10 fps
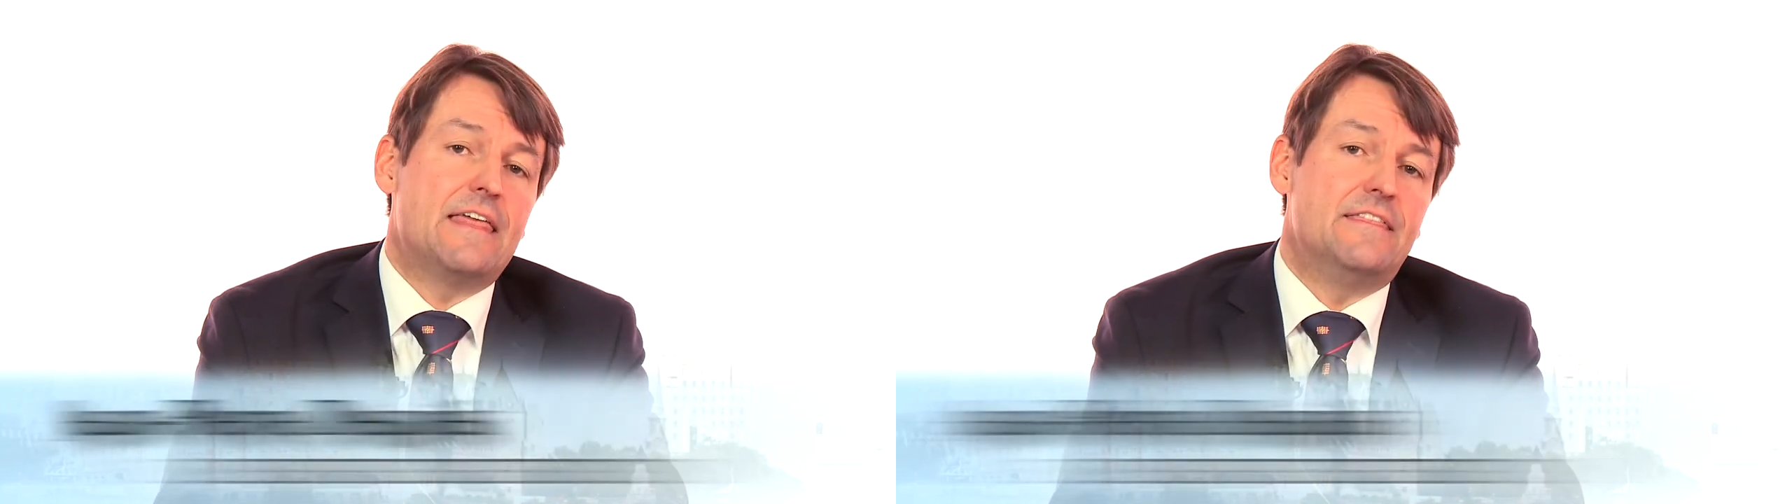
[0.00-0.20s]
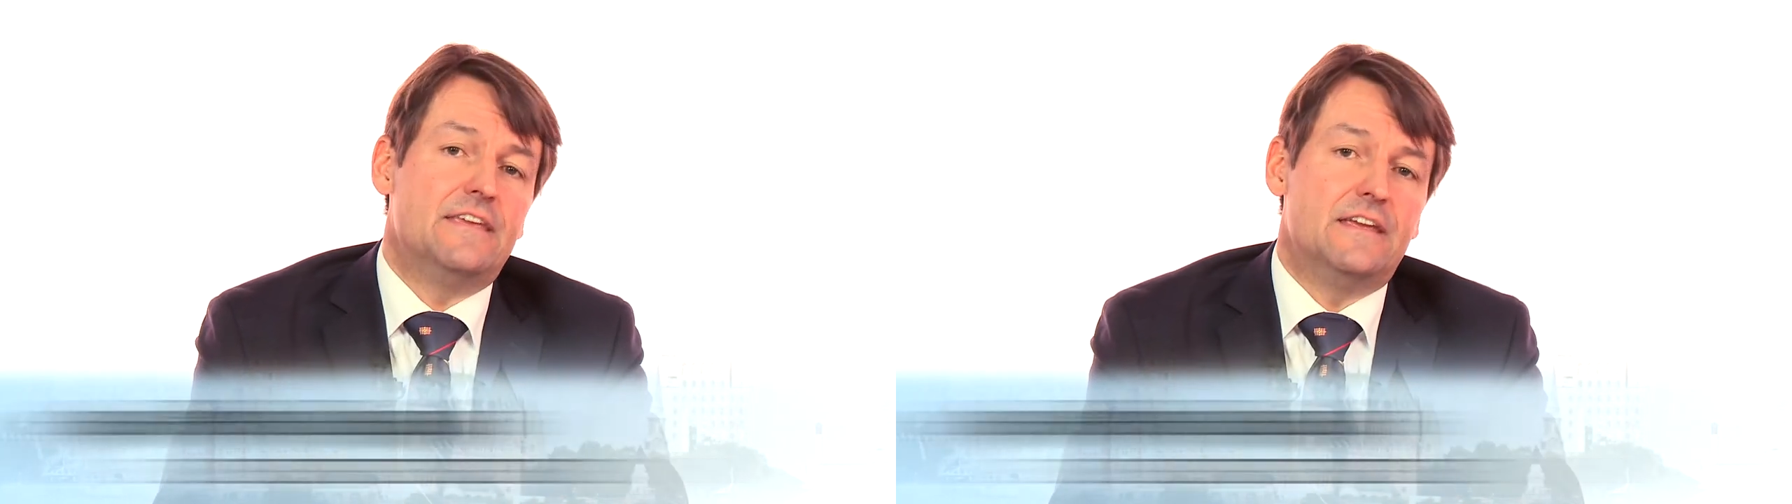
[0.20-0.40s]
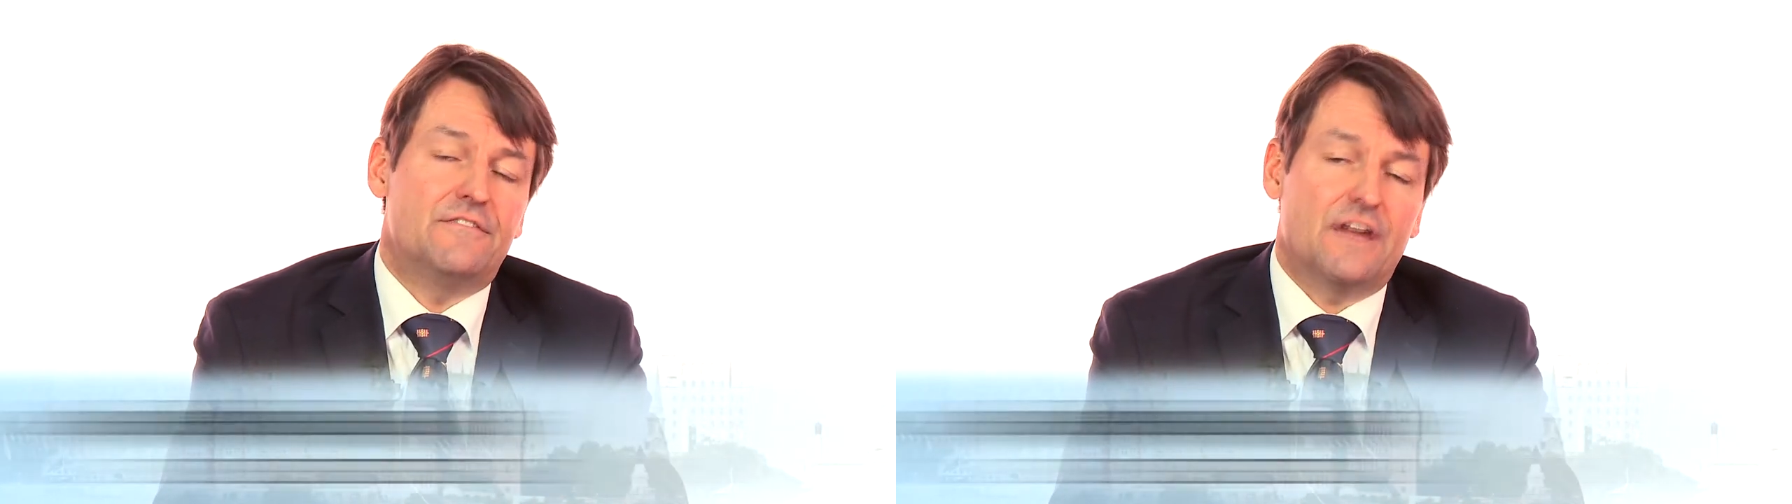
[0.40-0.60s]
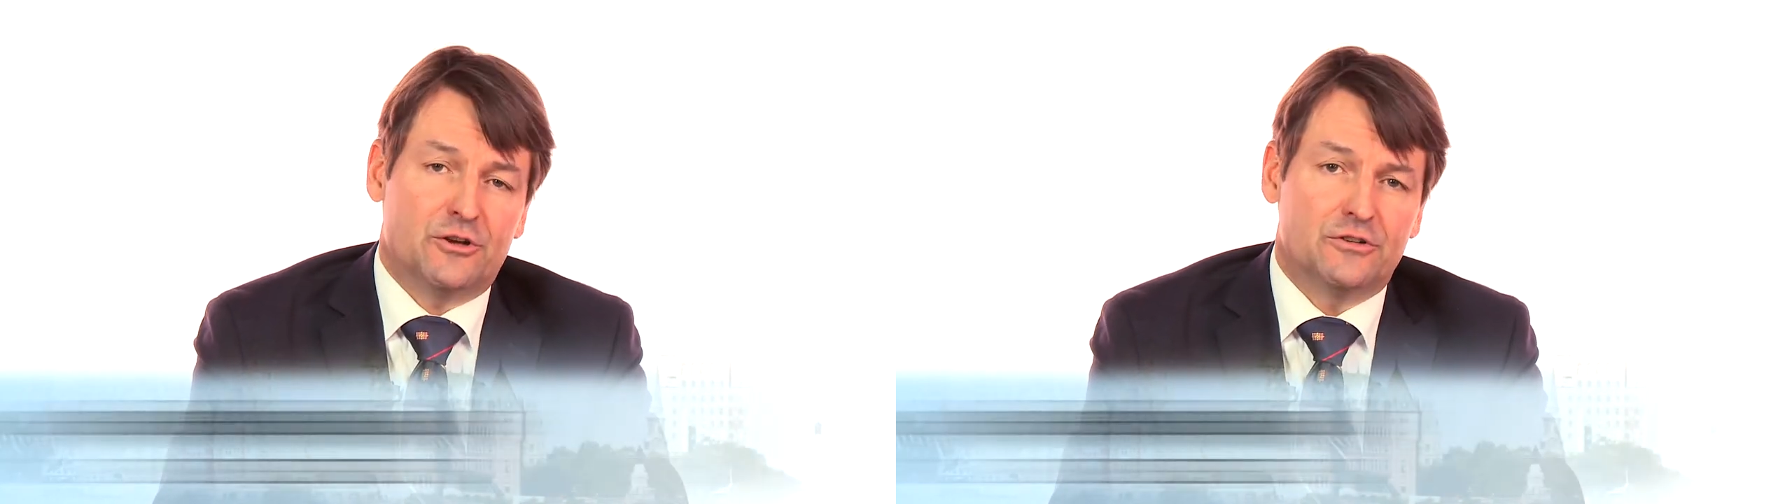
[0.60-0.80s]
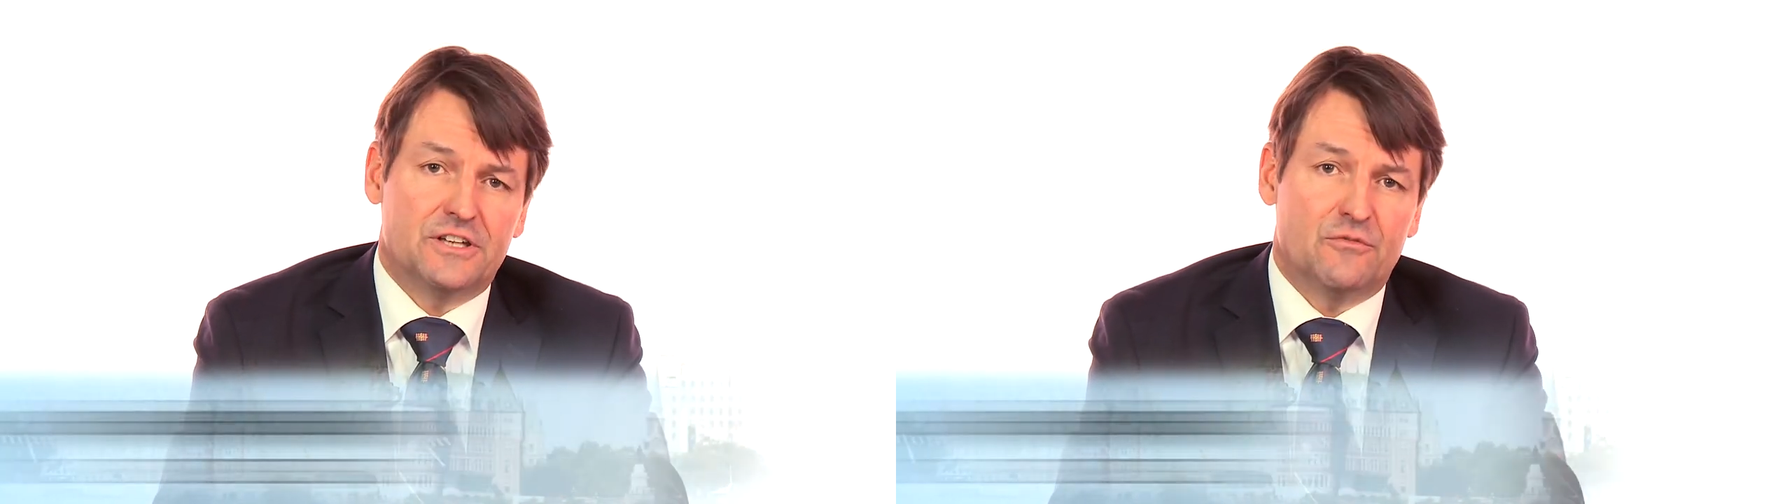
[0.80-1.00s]
the
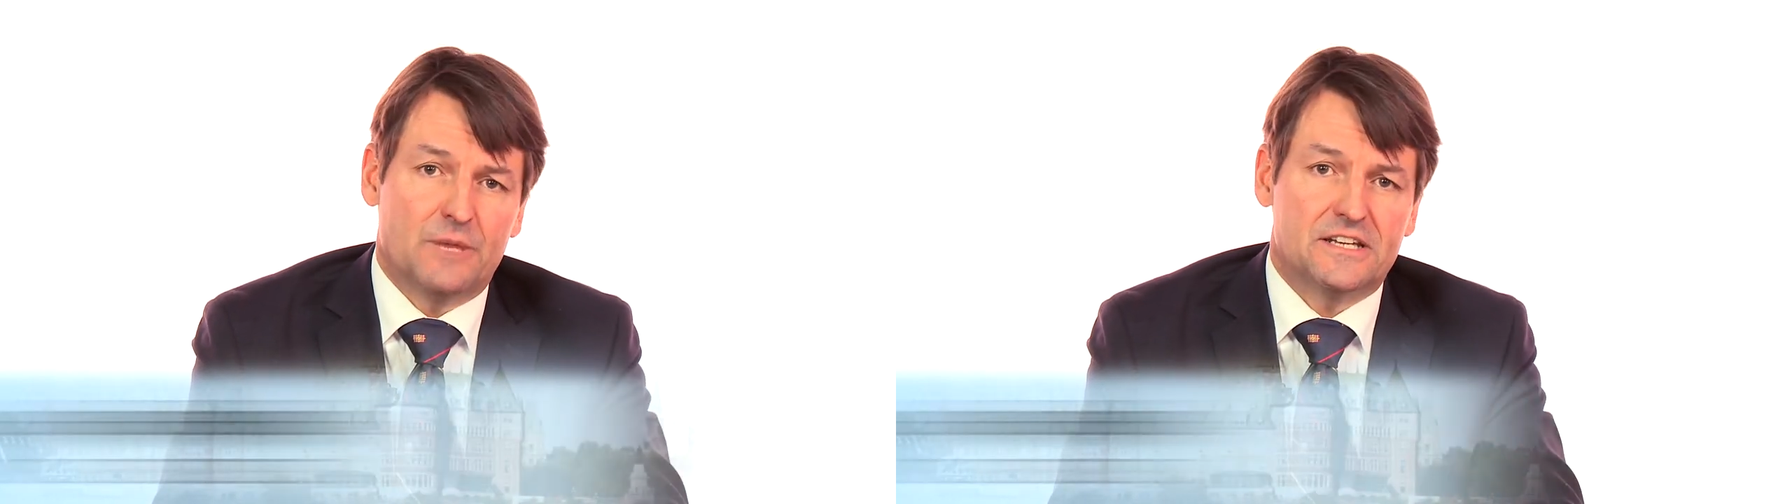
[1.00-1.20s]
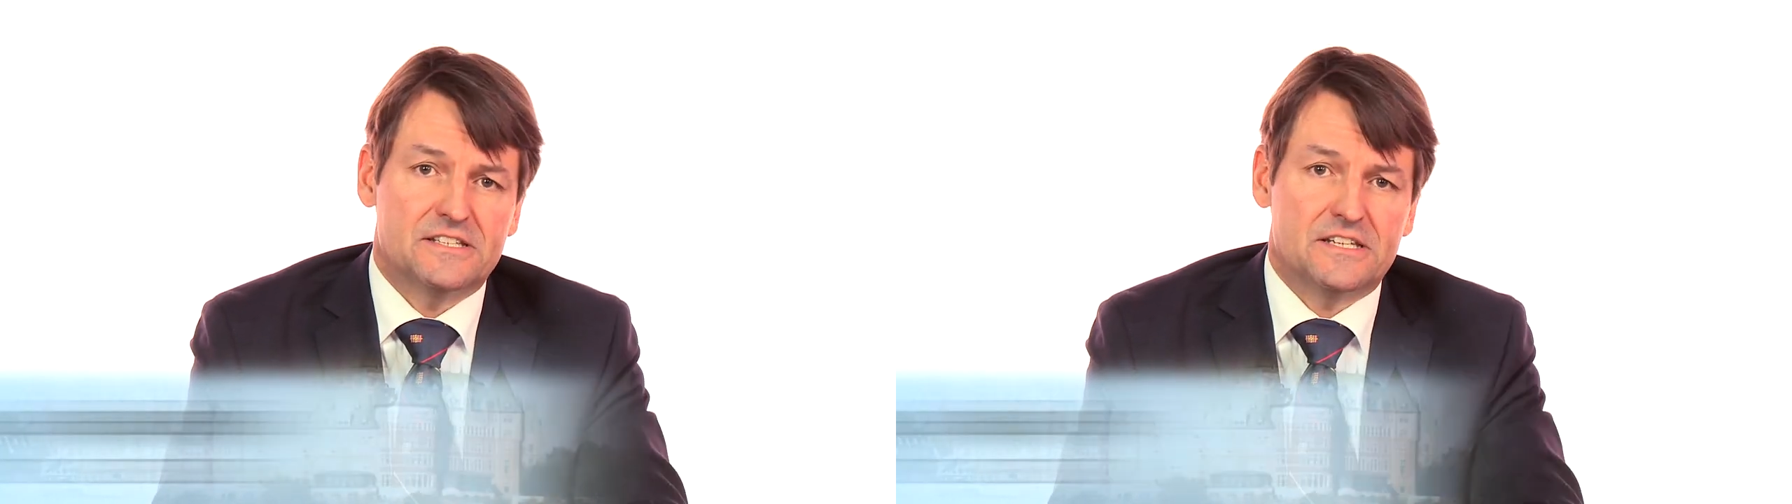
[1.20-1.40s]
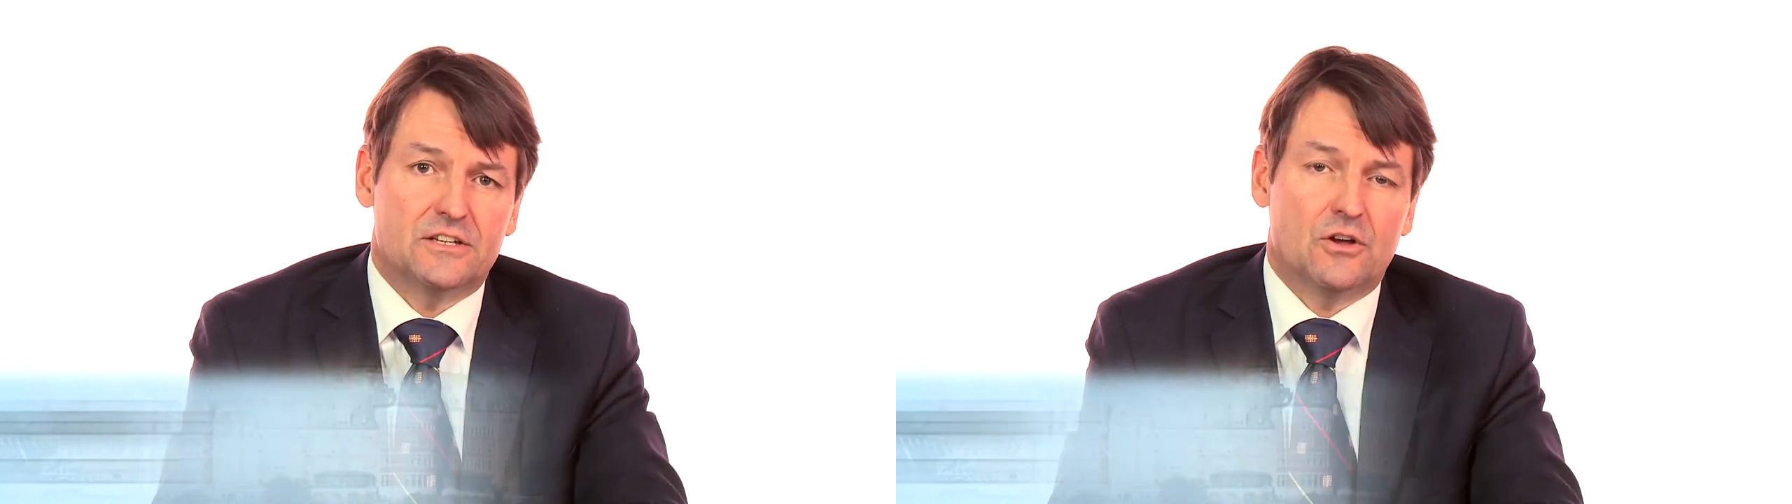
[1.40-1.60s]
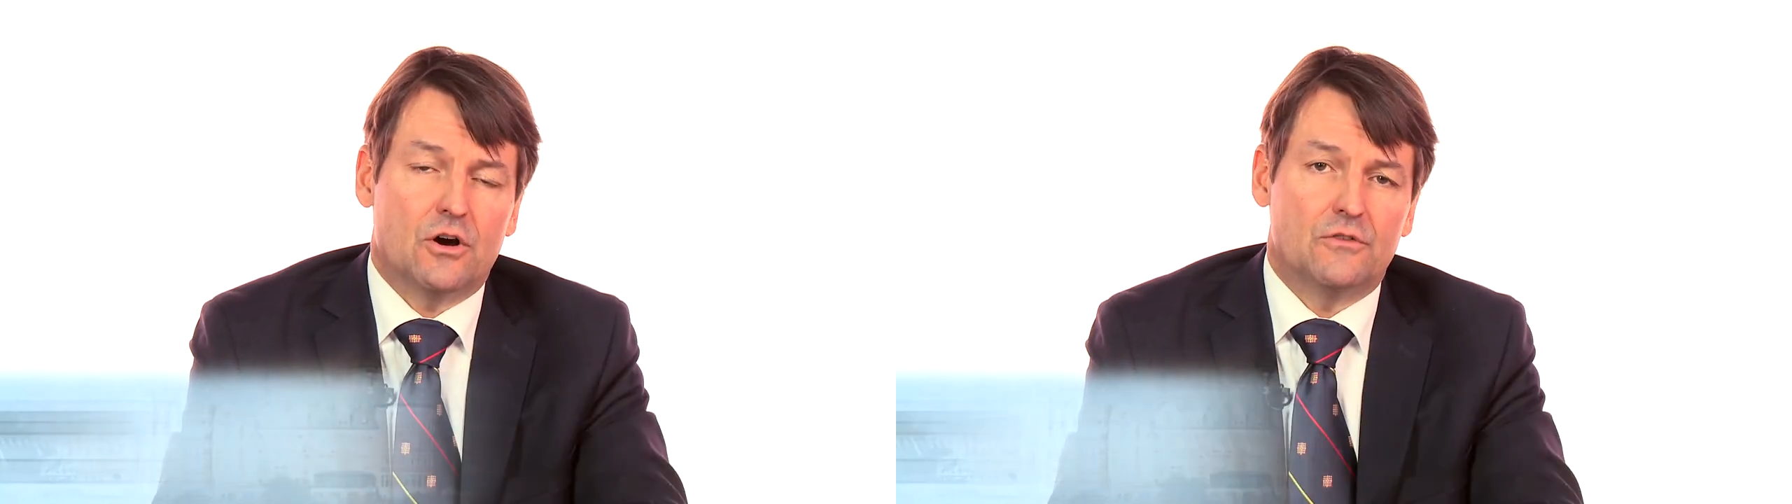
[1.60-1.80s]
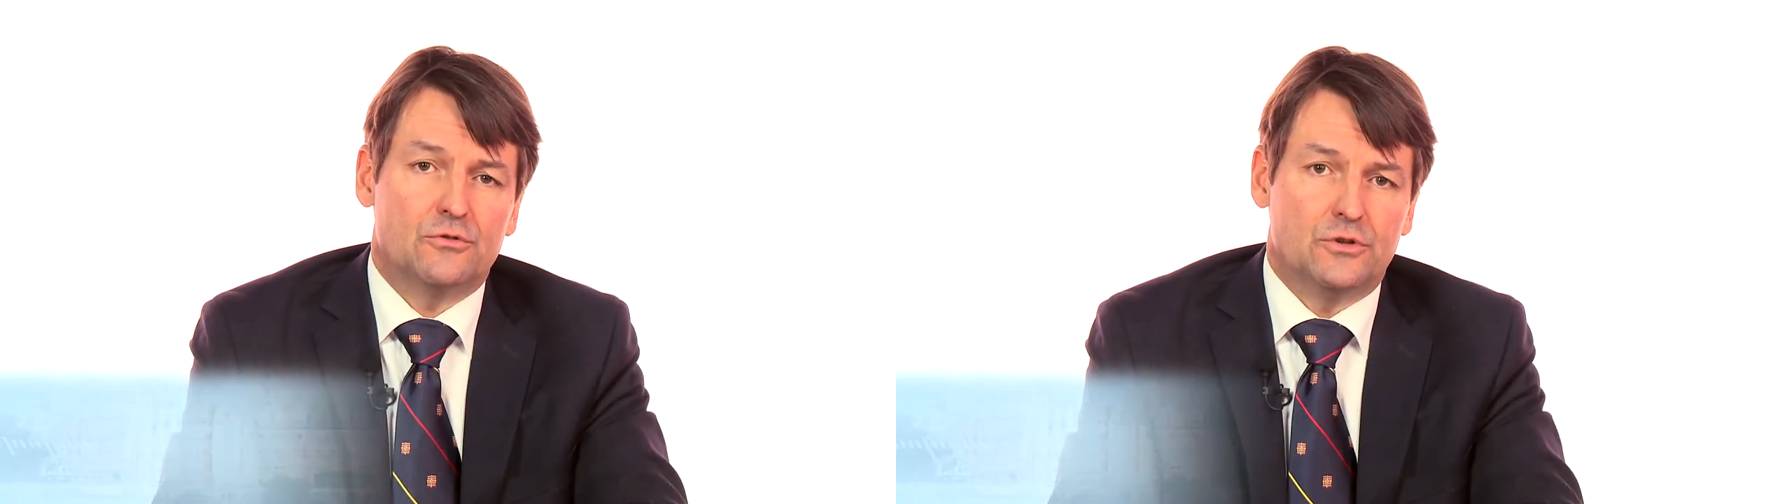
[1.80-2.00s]
Faculty of Medicine of